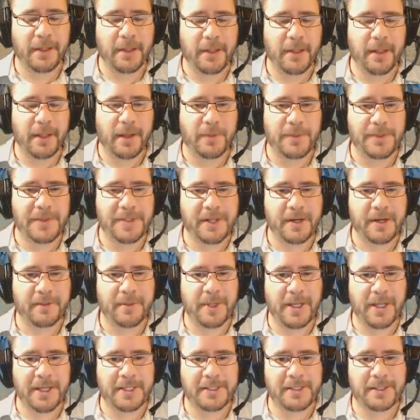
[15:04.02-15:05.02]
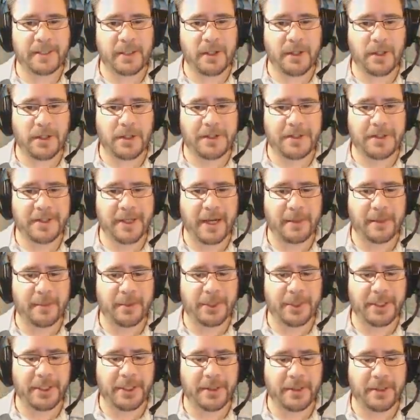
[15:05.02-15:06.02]
And we set up a nice long
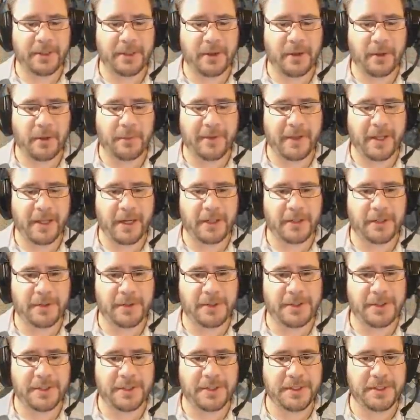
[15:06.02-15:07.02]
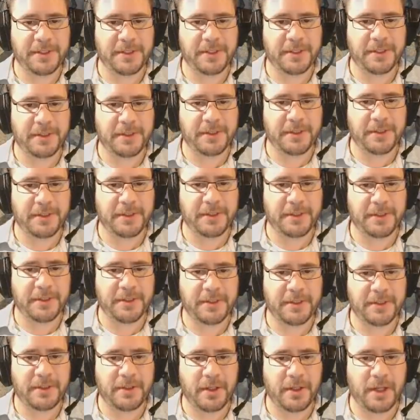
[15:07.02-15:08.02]
timer here, and all we got to do is just,
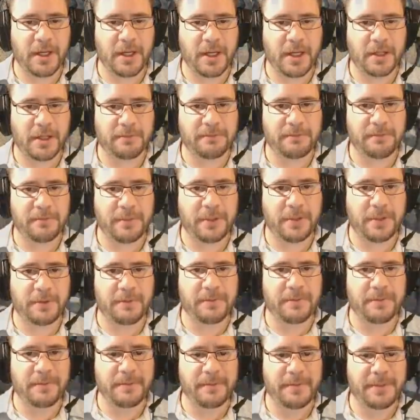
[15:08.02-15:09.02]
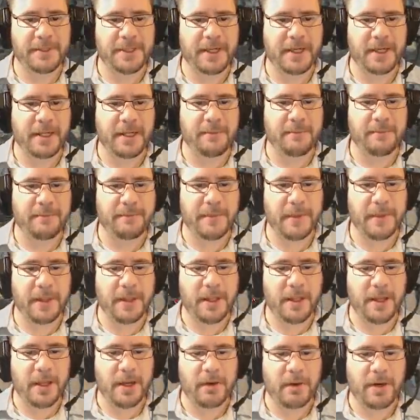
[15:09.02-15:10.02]
well, set it up.
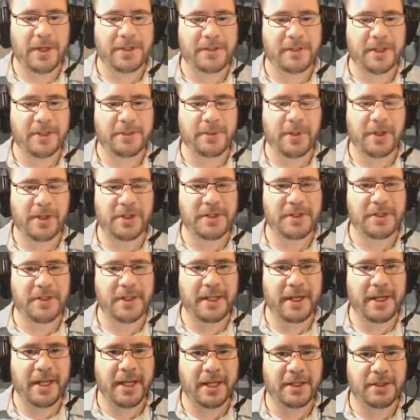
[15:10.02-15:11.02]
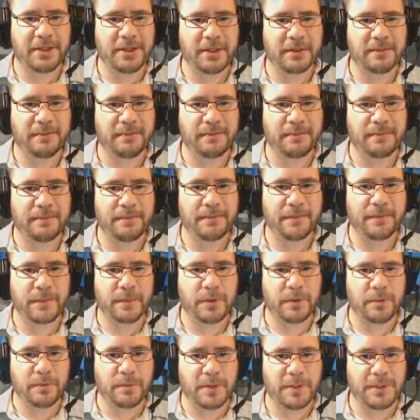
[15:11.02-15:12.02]
Right, so let's watch this thing in action.
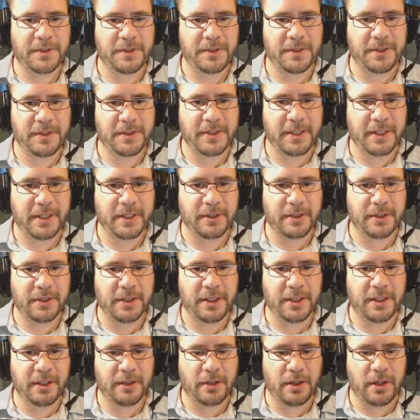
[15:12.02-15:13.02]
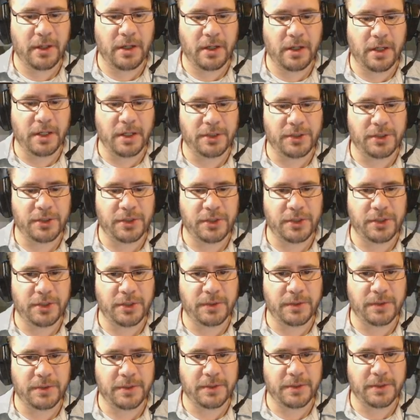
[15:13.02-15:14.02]
Let's just take a look here. Oh,
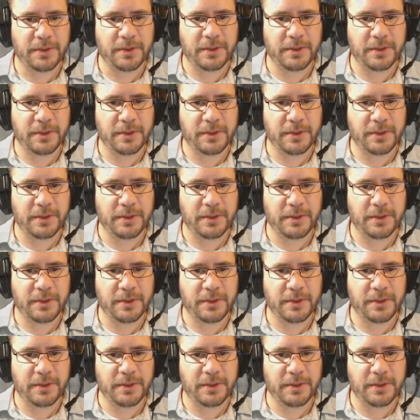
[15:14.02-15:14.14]
shoot.